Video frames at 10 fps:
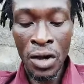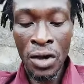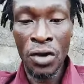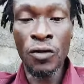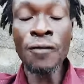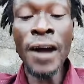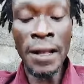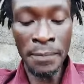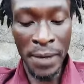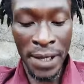
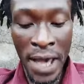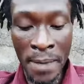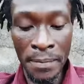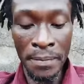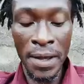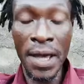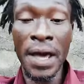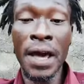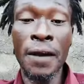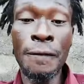Grover became
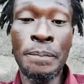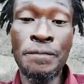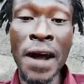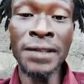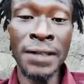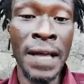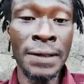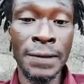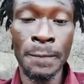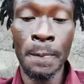a
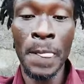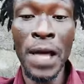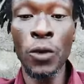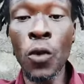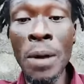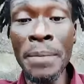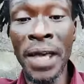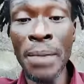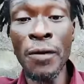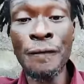president and the woman
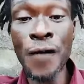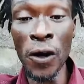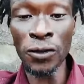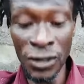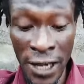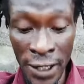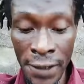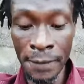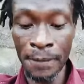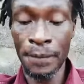became a first lady
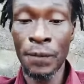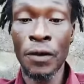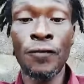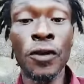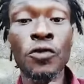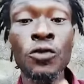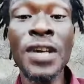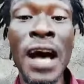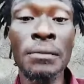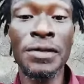for two
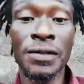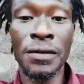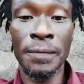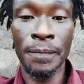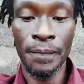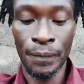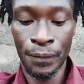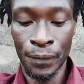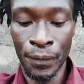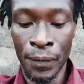terms,
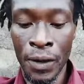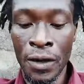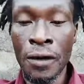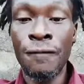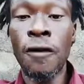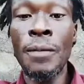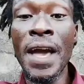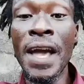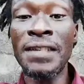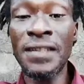from
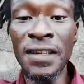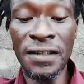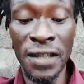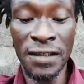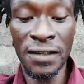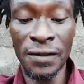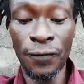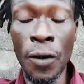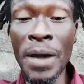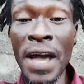
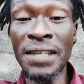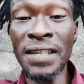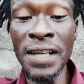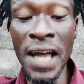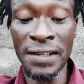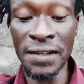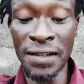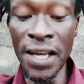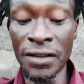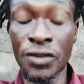
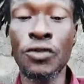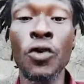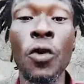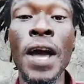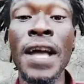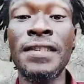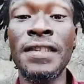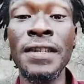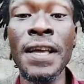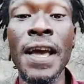1886 to
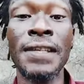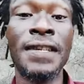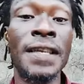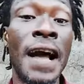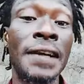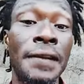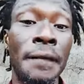1889.